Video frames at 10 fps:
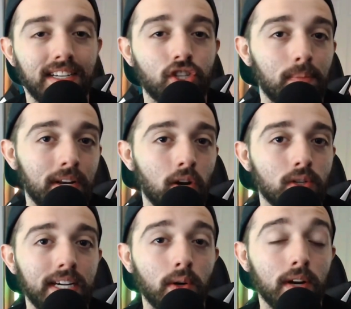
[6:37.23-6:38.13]
it should be no
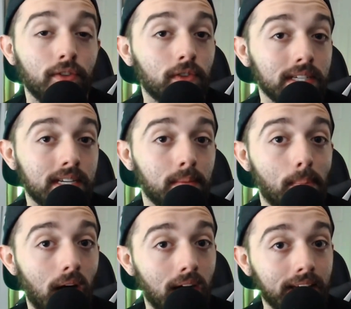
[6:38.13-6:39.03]
secret if you've listened to
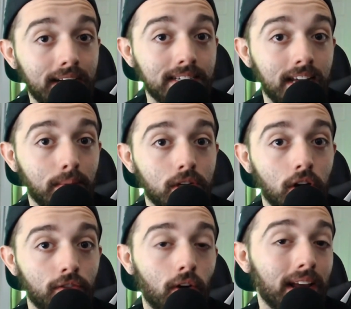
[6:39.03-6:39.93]
my podcast, Table
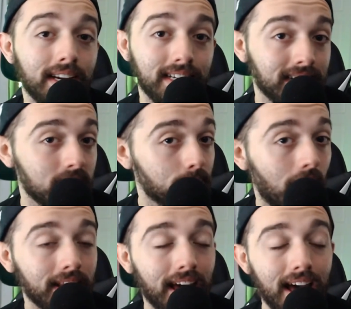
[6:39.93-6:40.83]
Talk Friday, a D&D
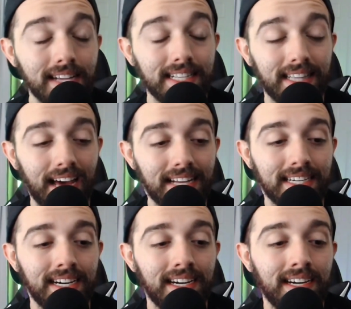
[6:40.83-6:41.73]
podcast,
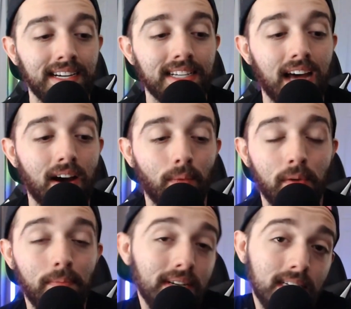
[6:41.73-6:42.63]
that
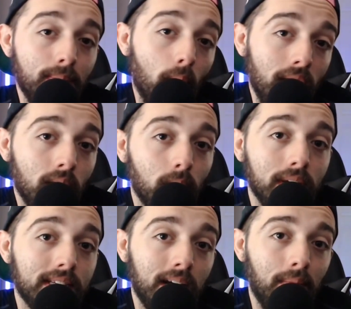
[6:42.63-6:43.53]
we've been disappointed
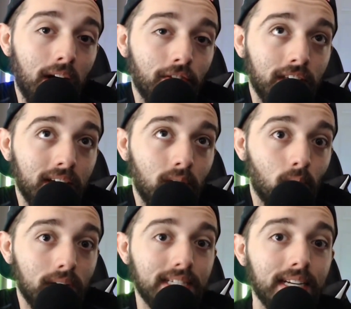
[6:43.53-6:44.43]
with some of the
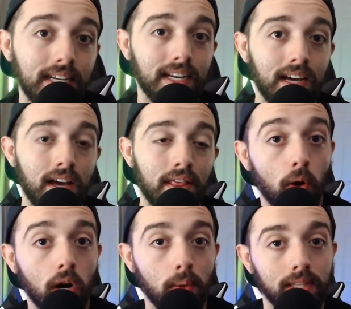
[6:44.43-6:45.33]
recent
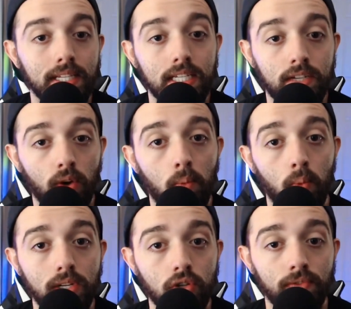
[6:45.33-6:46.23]
first-party releases
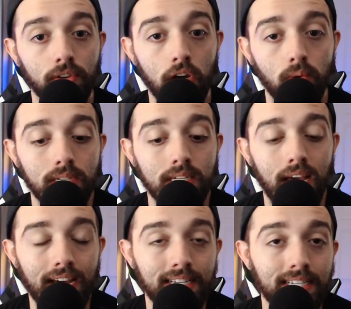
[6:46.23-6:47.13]
from Wizards of the Coast,
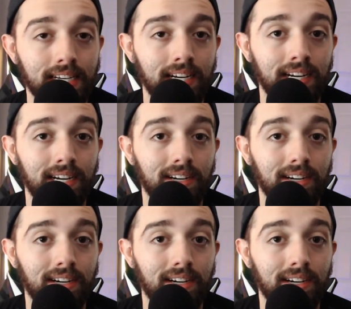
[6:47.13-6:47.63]
and